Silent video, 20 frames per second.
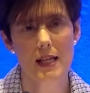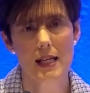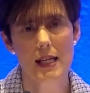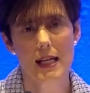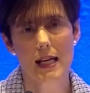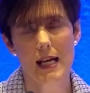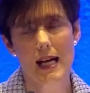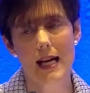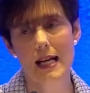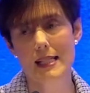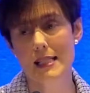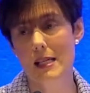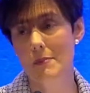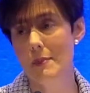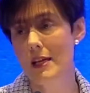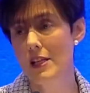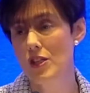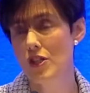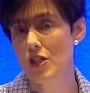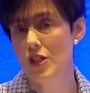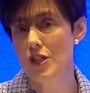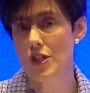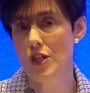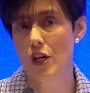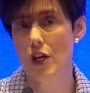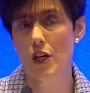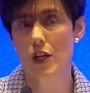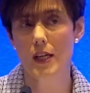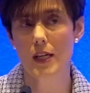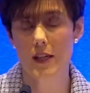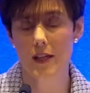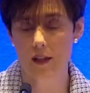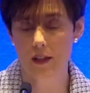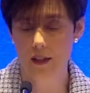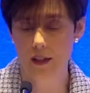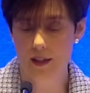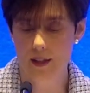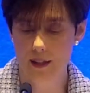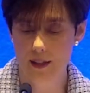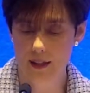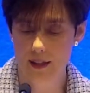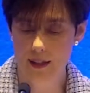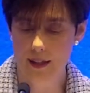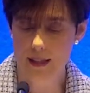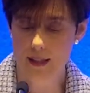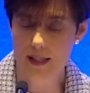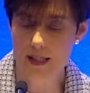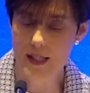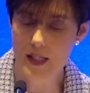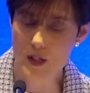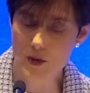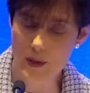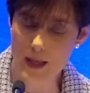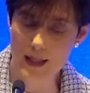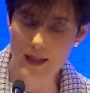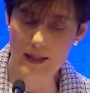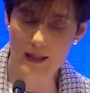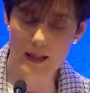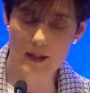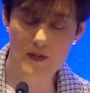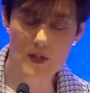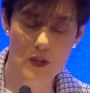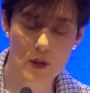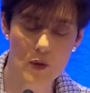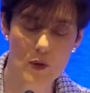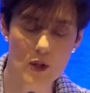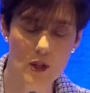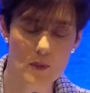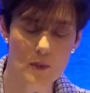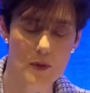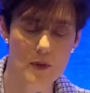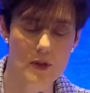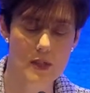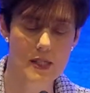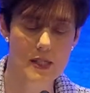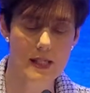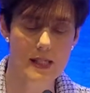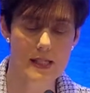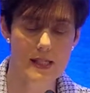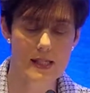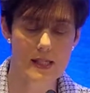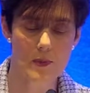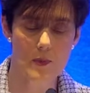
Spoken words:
As I mentioned earlier, the strength of school communities